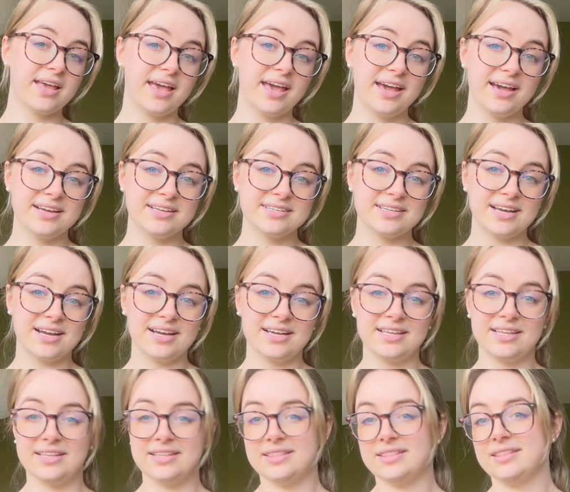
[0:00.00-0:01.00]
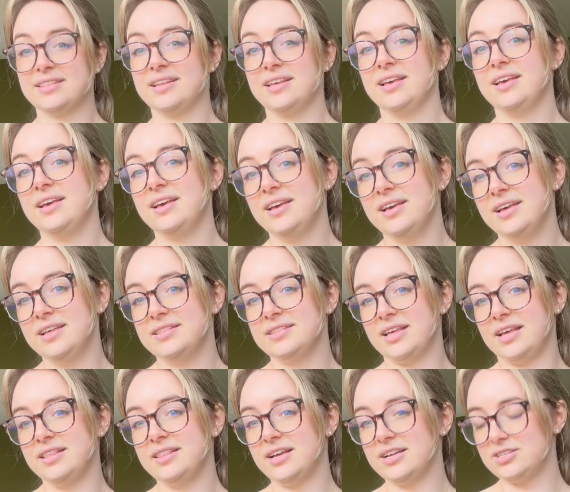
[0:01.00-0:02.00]
And I
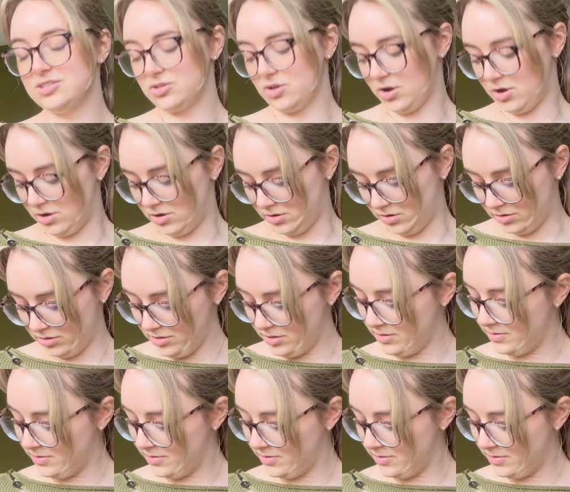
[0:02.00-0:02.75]
think that's all.